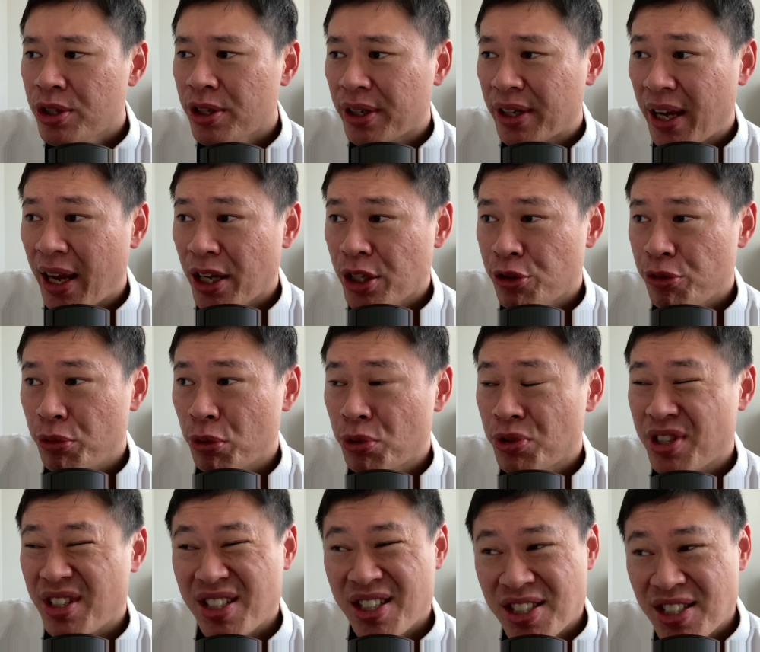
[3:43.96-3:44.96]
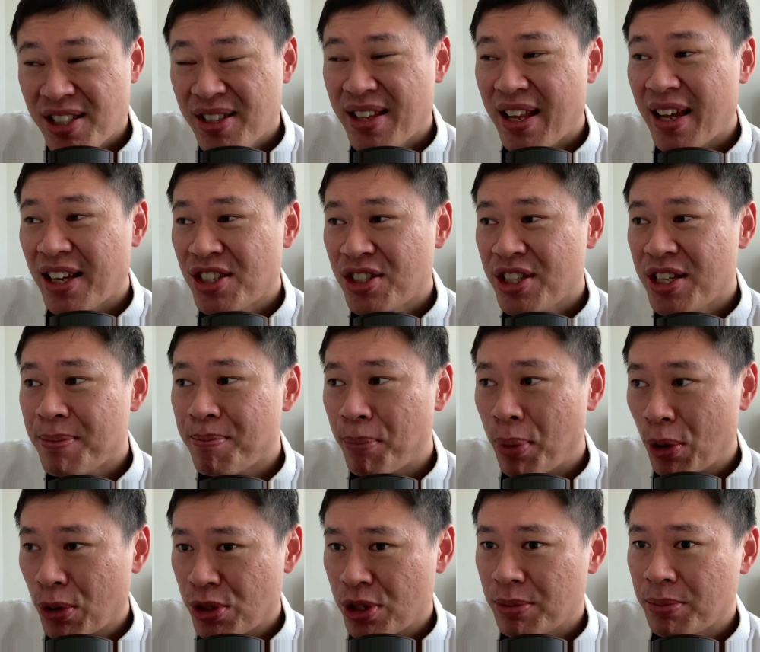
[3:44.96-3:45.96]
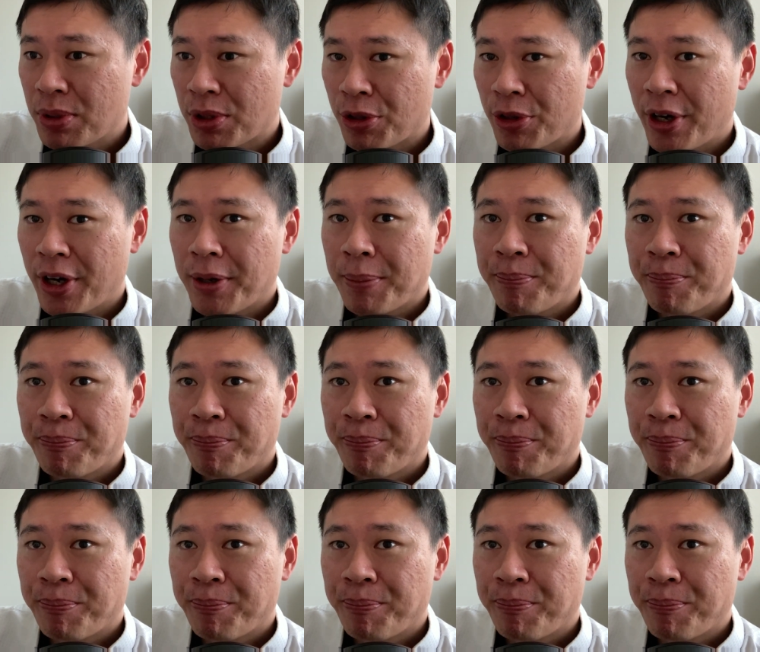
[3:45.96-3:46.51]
the cash flows isn't actually impossible, correct?